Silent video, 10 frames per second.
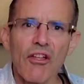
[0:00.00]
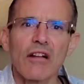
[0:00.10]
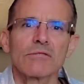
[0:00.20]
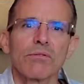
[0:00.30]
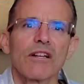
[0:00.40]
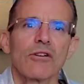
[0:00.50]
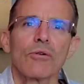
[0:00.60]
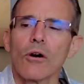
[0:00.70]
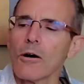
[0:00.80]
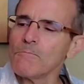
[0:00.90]
thought it was pretty
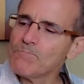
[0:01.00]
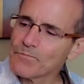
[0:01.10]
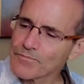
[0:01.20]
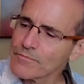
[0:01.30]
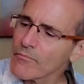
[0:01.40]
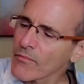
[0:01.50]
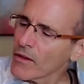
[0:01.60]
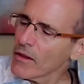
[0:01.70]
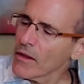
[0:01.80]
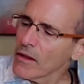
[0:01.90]
cool
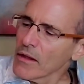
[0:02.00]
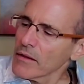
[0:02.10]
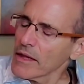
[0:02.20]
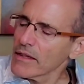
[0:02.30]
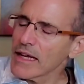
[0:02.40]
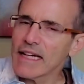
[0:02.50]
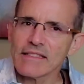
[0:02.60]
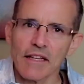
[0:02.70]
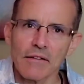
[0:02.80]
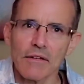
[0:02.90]
that the guys
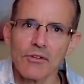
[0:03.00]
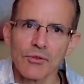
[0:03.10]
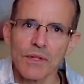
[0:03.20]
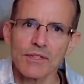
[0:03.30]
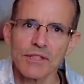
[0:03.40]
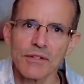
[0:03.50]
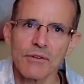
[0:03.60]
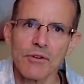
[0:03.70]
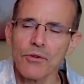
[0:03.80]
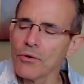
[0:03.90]
at Nutrition
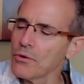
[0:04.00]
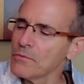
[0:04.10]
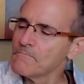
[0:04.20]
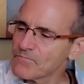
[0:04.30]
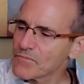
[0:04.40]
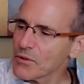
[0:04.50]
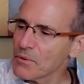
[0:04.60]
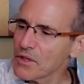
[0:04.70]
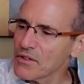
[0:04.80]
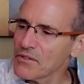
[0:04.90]
knew to
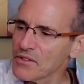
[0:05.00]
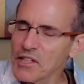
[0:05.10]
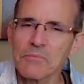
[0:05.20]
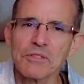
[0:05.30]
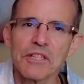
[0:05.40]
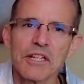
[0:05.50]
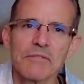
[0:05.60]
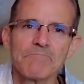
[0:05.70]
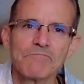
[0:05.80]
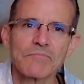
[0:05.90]
put
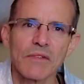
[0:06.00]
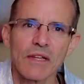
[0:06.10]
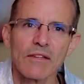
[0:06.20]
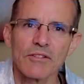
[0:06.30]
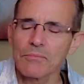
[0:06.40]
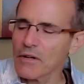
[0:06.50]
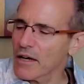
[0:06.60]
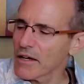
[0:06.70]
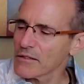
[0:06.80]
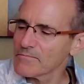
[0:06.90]
TMG in this
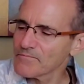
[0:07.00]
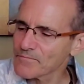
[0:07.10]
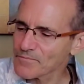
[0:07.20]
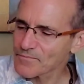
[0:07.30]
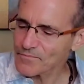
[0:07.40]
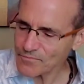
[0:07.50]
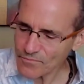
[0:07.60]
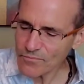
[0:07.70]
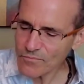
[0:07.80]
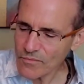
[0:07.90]
product.
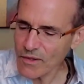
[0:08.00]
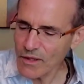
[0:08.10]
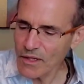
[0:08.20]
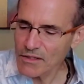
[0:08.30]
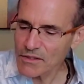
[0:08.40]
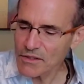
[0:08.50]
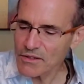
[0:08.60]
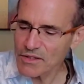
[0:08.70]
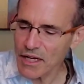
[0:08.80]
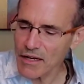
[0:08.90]
It's good
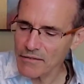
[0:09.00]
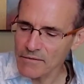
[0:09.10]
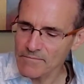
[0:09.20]
stuff.